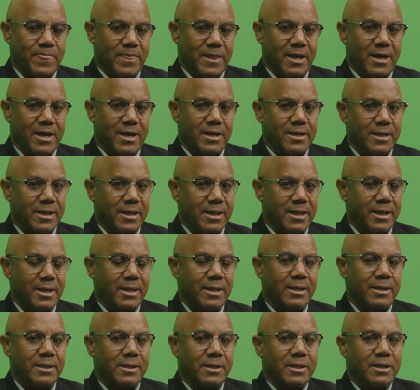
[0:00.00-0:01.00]
And
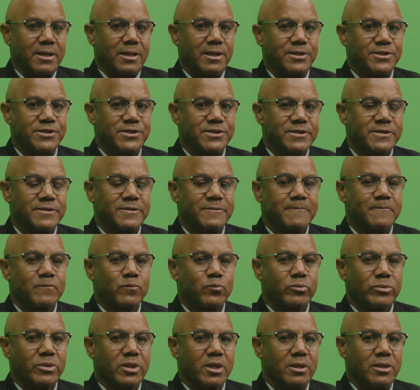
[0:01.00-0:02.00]
again, this
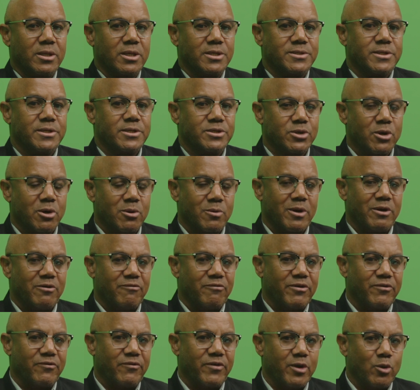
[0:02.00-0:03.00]
is how
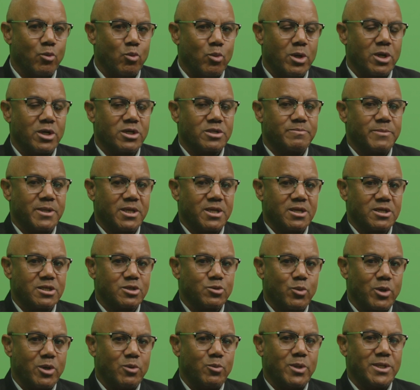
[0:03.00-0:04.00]
everything works because
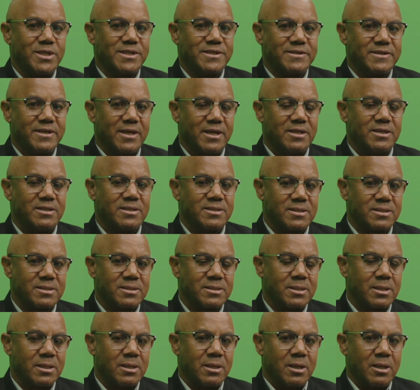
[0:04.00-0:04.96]
when we sense